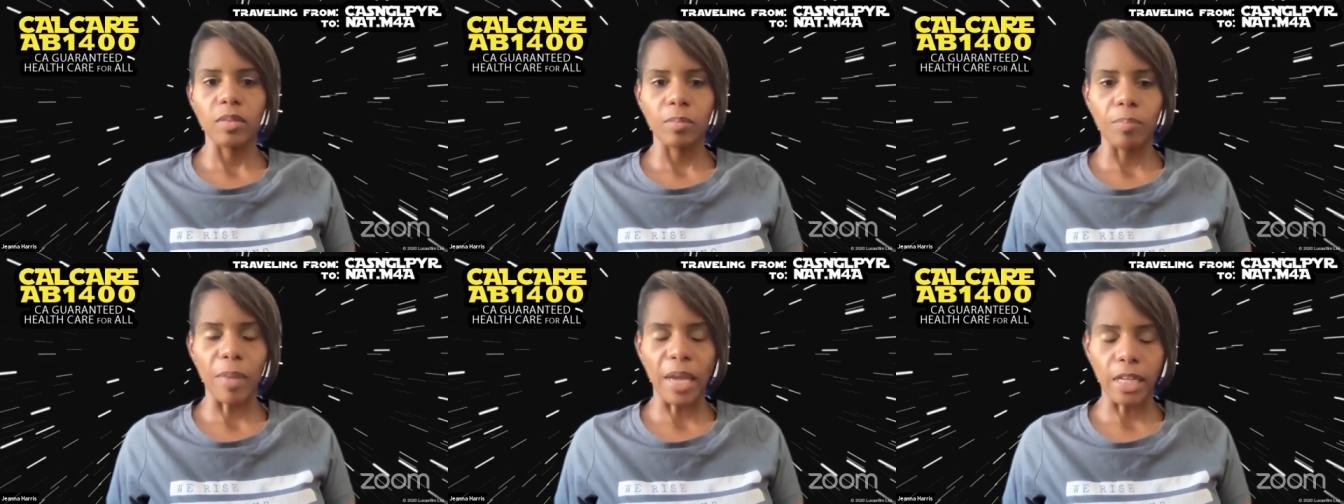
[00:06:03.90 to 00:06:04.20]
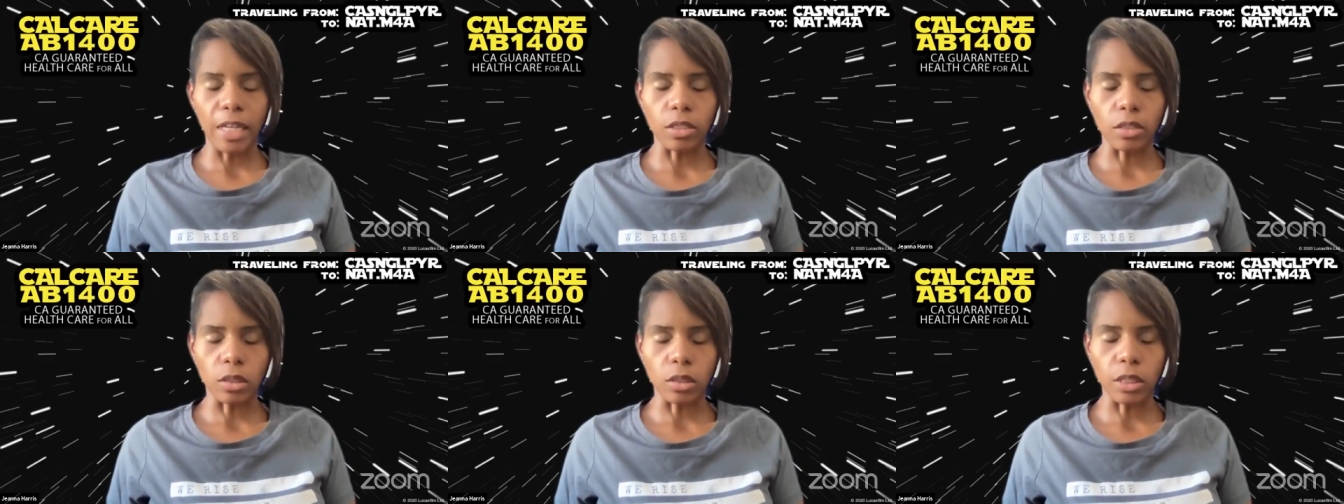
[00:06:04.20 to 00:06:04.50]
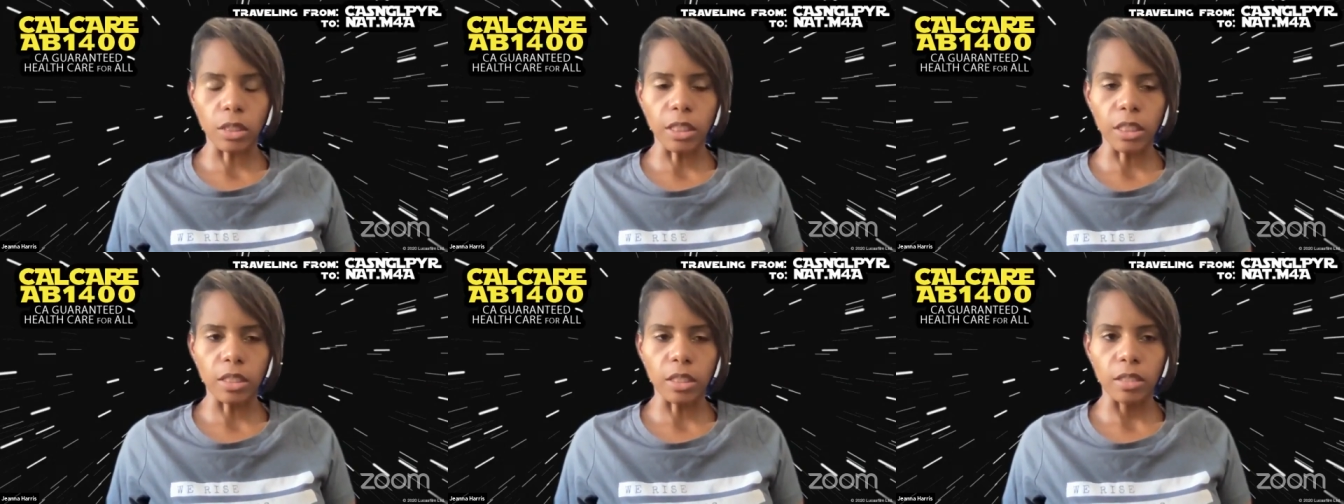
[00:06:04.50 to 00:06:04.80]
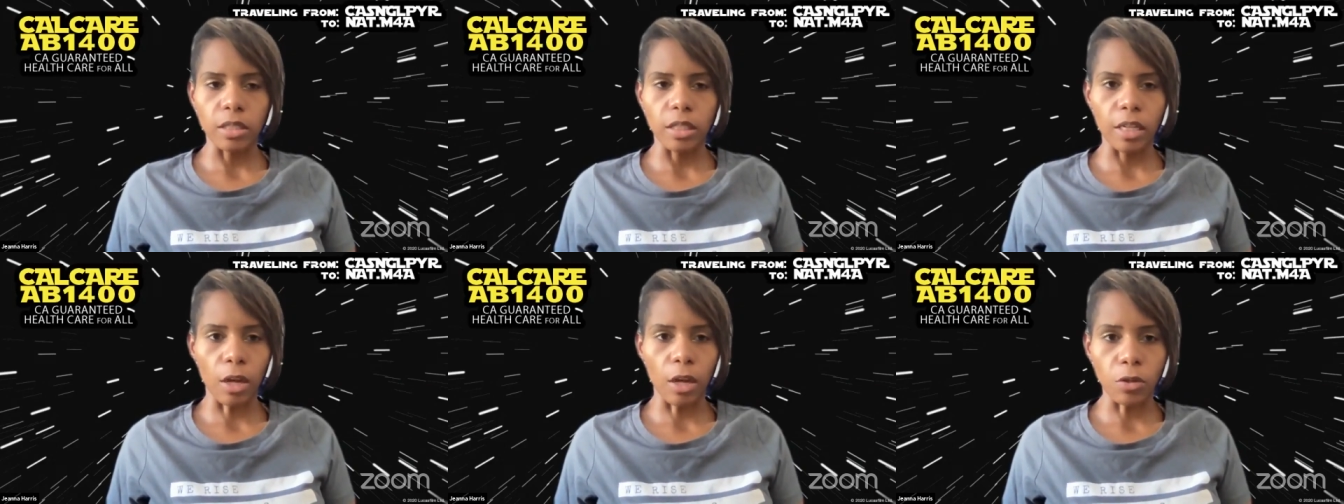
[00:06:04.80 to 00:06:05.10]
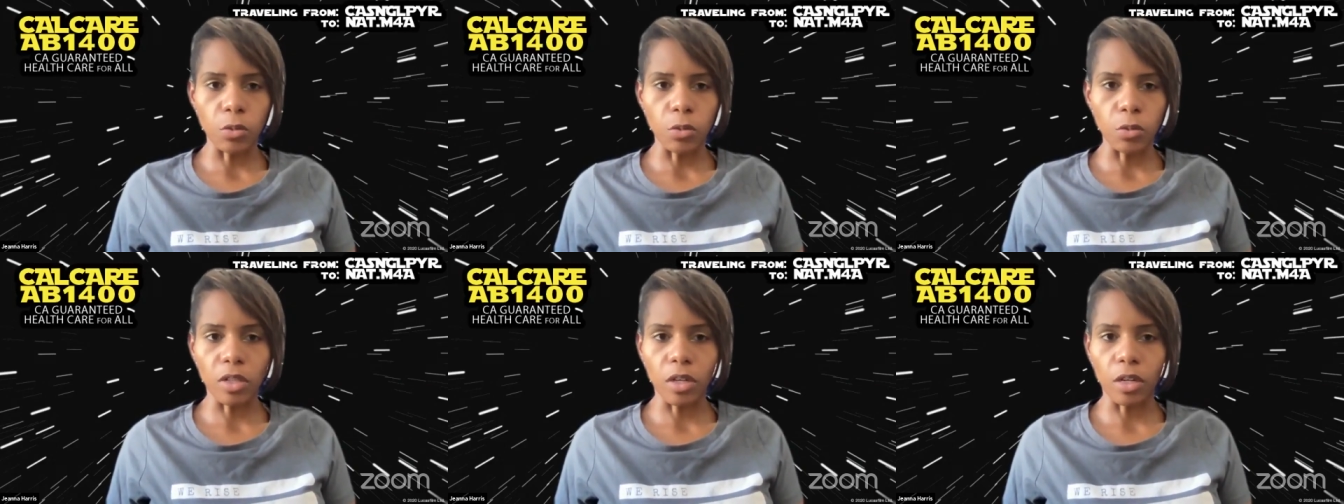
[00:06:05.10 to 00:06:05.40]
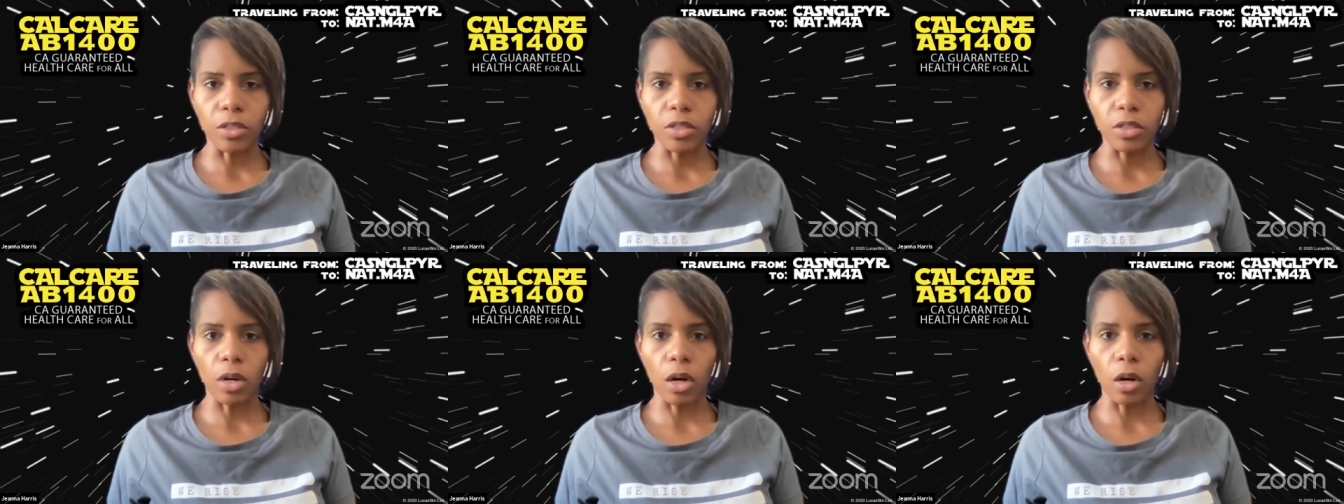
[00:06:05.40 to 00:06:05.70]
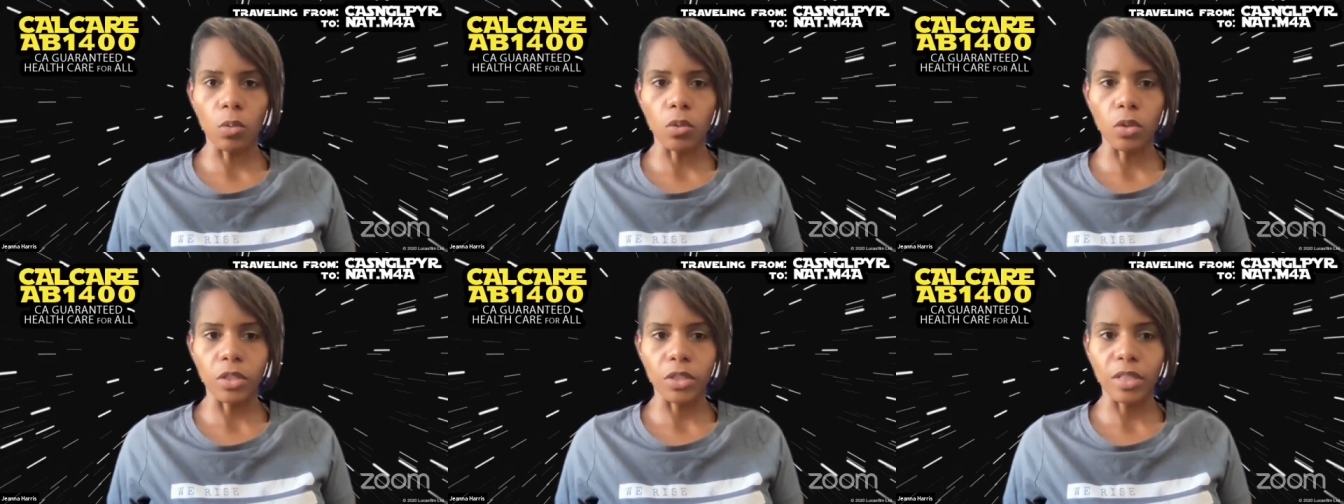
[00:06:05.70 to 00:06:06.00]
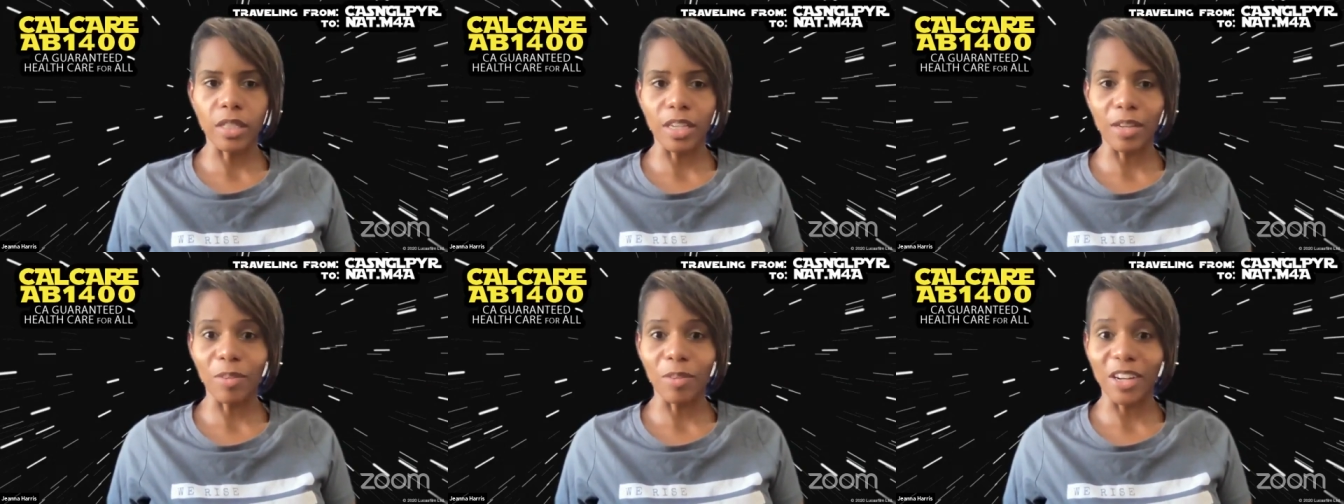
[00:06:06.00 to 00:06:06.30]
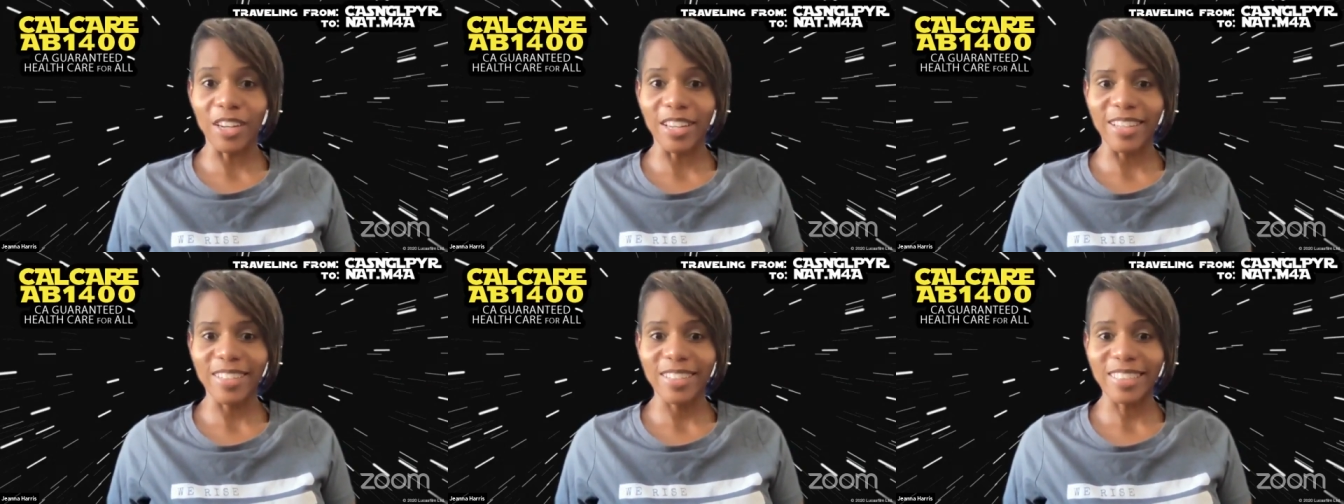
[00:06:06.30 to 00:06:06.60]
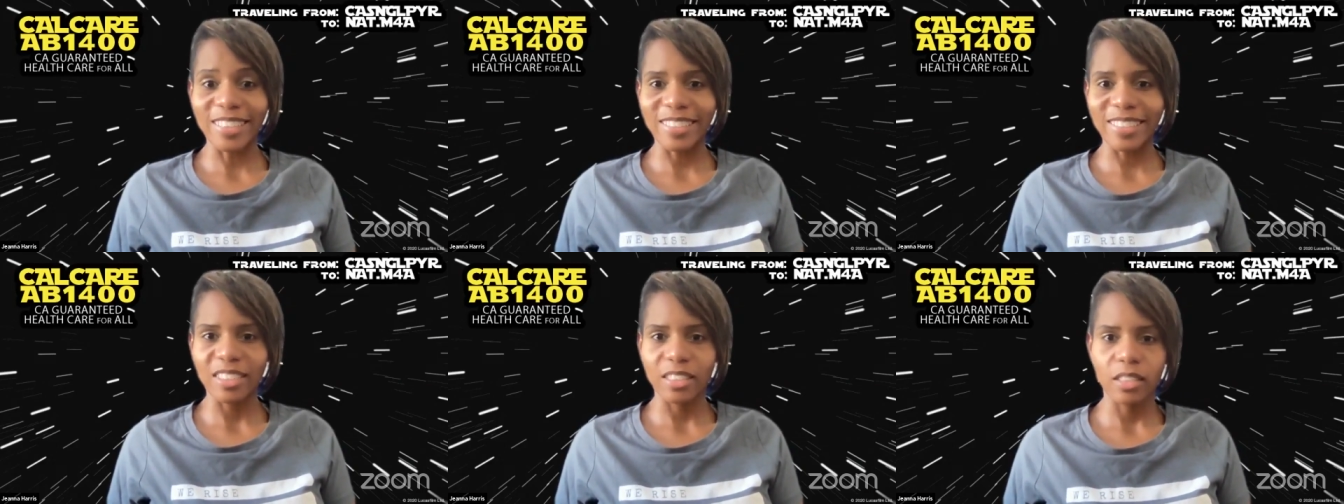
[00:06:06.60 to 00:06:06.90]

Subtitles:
Mandalorian, it goes with our Star Wars theme, right?